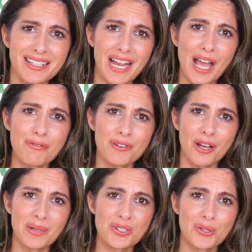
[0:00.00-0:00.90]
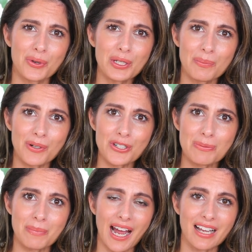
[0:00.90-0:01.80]
that I have found, my Tory
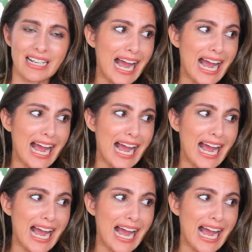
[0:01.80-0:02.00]
Burch bag.